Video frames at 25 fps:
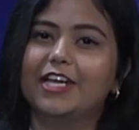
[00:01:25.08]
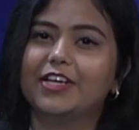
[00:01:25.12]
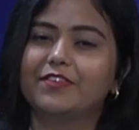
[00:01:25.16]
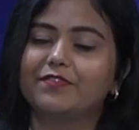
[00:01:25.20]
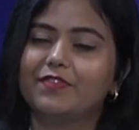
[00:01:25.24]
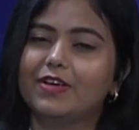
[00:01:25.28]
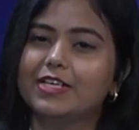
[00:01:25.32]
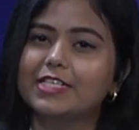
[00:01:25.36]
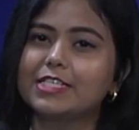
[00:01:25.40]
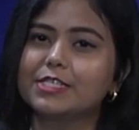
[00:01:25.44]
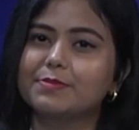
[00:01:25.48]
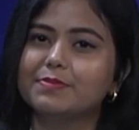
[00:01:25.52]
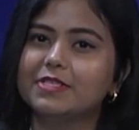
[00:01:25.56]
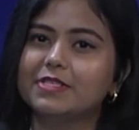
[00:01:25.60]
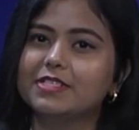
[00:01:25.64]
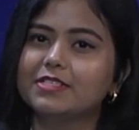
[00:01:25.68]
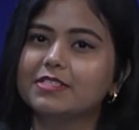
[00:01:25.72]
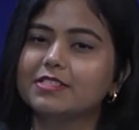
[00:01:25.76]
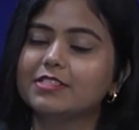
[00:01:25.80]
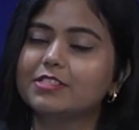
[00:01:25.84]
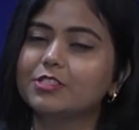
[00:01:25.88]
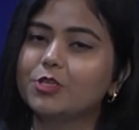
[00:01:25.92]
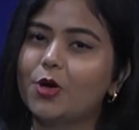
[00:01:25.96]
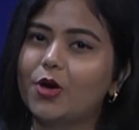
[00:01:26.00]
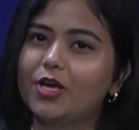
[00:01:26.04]
investment
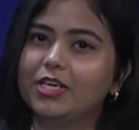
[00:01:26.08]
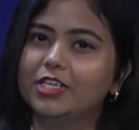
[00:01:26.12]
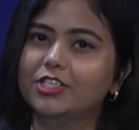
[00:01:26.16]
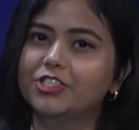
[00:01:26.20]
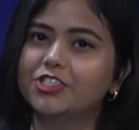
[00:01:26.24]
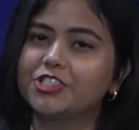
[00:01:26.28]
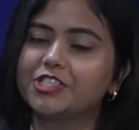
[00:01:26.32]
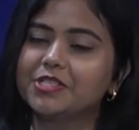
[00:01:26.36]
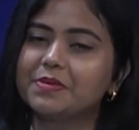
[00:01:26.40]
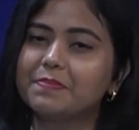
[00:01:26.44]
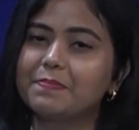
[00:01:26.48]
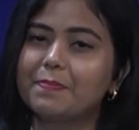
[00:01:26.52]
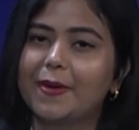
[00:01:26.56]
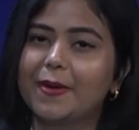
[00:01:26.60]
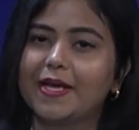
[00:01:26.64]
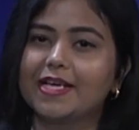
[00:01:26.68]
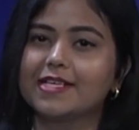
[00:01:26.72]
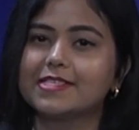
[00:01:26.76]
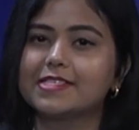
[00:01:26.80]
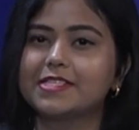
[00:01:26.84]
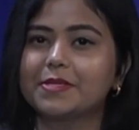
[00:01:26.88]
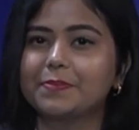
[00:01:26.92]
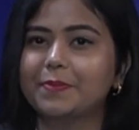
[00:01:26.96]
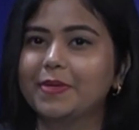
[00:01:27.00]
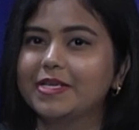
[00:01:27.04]
in knowledge
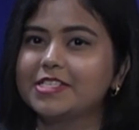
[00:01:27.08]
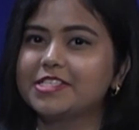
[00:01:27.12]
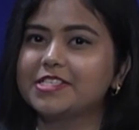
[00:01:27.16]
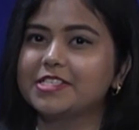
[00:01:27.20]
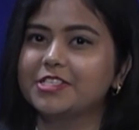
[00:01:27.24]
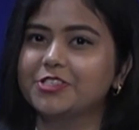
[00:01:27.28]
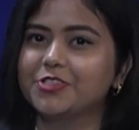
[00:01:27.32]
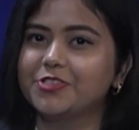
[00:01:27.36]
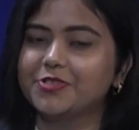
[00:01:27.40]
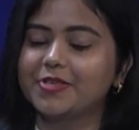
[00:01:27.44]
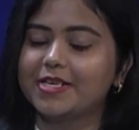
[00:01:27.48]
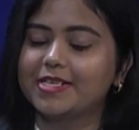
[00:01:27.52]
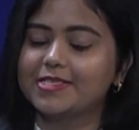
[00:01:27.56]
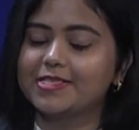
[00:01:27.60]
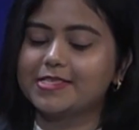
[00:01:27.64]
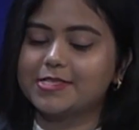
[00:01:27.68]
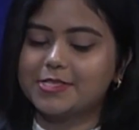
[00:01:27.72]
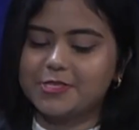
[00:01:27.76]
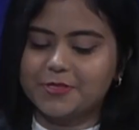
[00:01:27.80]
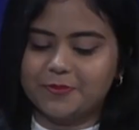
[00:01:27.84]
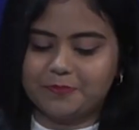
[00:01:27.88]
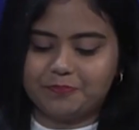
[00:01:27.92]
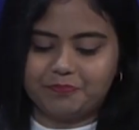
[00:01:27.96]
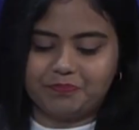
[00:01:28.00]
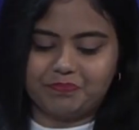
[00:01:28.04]
pays the best
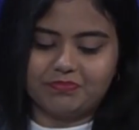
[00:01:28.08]
interest.